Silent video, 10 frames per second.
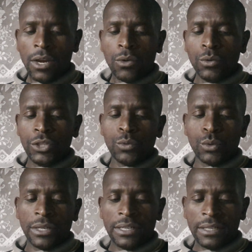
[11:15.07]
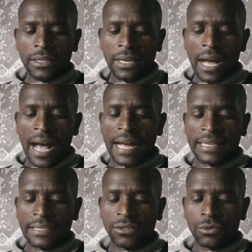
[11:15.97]
which one
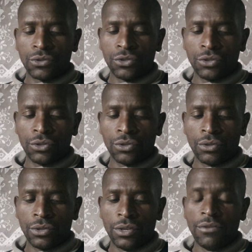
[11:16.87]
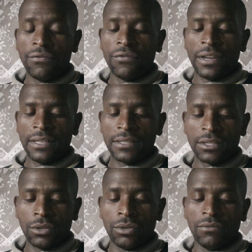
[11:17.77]
has social
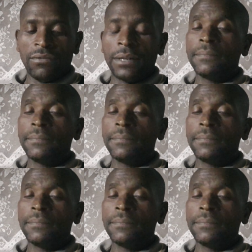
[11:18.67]
effects of